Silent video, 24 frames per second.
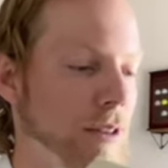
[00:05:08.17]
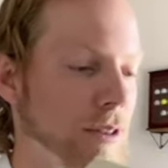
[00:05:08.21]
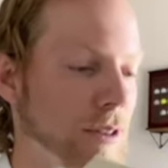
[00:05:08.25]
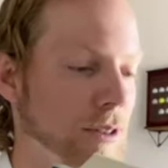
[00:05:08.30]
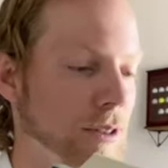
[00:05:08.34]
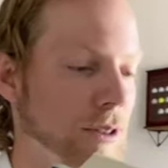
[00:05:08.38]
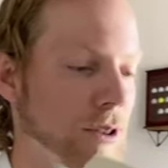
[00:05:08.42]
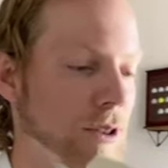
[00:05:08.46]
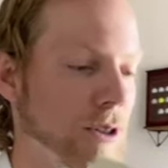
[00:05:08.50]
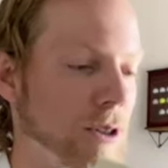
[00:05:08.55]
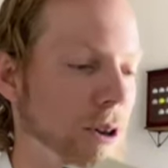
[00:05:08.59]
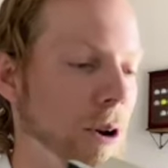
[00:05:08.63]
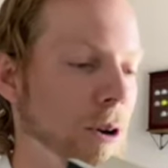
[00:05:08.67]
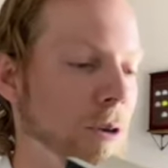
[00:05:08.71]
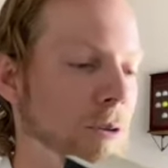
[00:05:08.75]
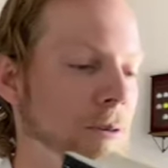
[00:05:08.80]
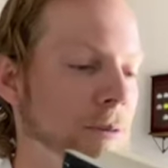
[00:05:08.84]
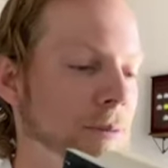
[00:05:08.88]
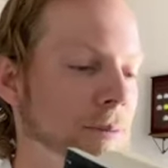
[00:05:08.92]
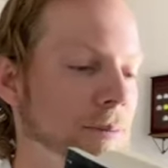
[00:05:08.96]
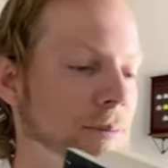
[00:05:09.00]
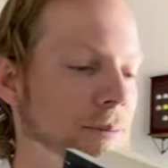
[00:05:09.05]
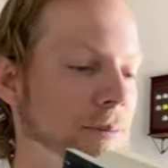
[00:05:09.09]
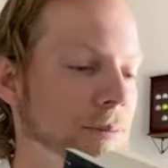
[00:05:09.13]
So
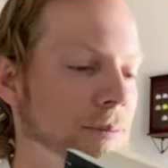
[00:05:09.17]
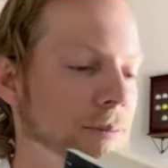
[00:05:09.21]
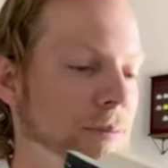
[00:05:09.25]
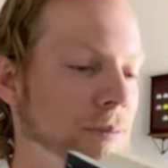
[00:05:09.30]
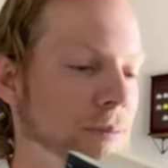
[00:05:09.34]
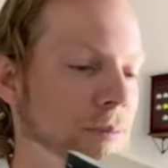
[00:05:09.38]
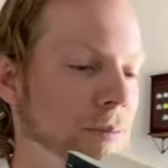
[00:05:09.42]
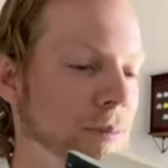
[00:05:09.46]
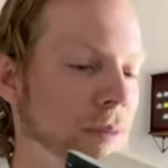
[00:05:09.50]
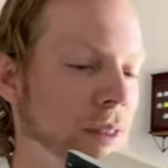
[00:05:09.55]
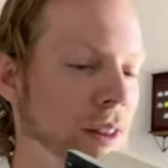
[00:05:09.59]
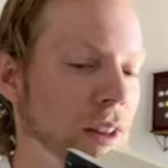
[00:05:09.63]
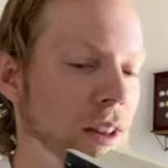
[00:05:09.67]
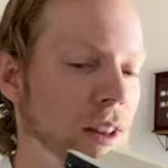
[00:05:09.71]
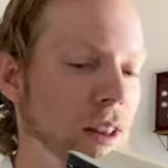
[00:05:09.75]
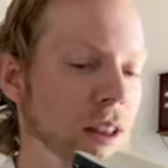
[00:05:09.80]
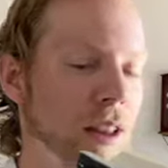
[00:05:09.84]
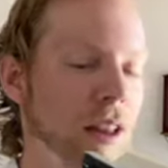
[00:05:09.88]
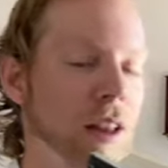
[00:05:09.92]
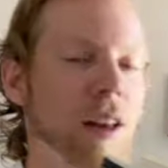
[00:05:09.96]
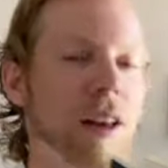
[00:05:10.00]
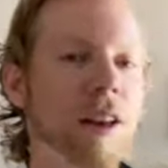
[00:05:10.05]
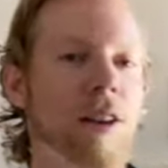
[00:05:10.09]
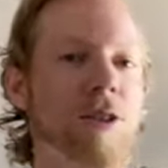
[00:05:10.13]

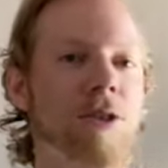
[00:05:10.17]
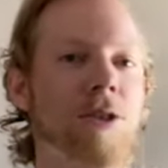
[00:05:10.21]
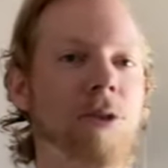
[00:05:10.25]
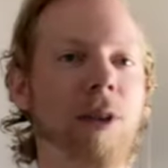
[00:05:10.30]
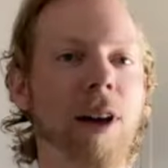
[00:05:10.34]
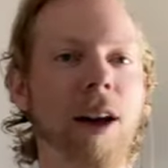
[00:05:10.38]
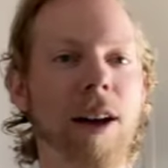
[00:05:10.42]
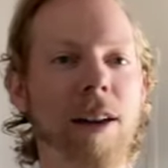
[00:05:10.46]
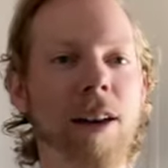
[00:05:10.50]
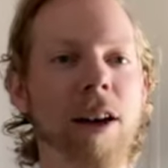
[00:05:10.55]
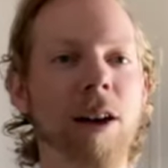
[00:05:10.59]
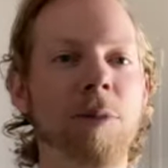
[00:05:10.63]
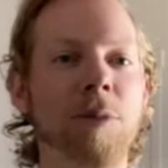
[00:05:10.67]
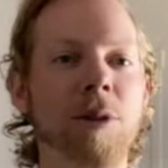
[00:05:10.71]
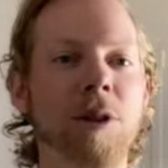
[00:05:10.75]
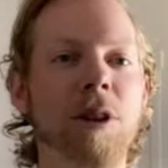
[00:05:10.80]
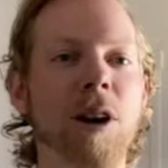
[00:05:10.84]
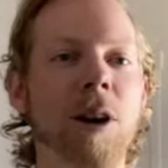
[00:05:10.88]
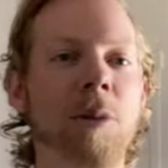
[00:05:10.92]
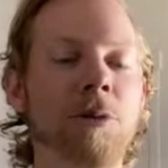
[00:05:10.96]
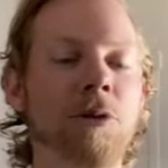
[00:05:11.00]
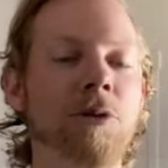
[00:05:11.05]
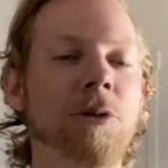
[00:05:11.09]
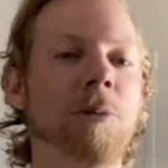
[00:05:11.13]
that
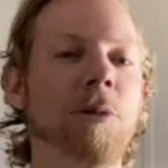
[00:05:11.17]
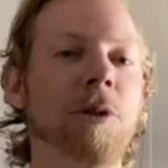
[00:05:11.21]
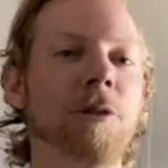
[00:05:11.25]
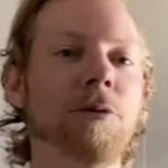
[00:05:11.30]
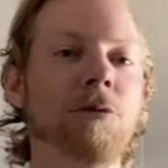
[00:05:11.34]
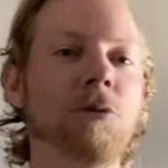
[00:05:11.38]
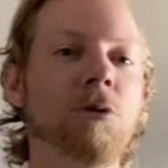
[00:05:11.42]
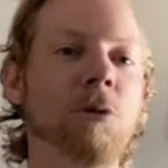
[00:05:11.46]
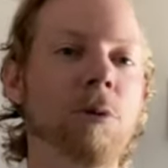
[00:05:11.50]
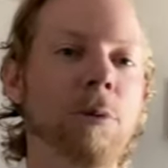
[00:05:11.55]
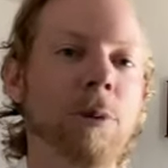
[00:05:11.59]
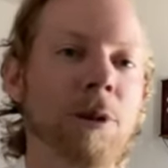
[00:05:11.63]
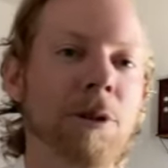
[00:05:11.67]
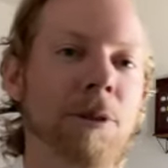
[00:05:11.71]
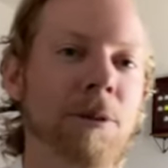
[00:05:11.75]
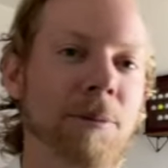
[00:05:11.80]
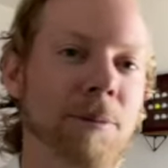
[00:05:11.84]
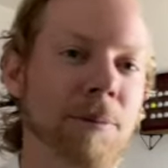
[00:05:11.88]
comes from the foreword.